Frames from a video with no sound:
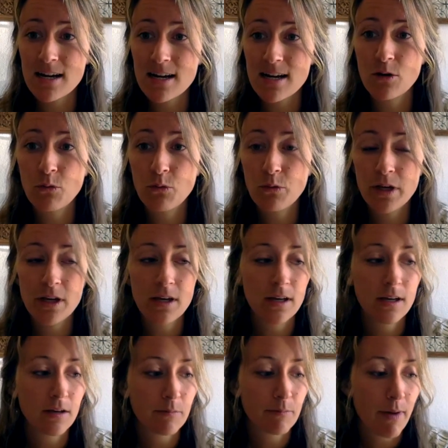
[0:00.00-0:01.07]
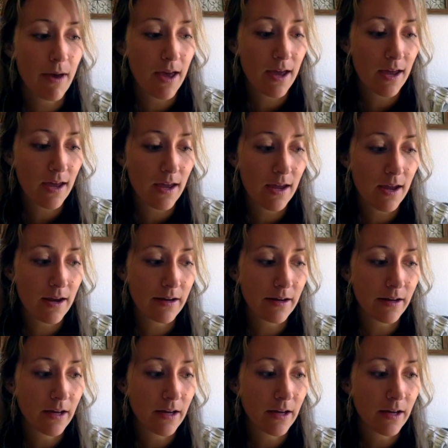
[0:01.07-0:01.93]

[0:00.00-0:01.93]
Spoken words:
We paid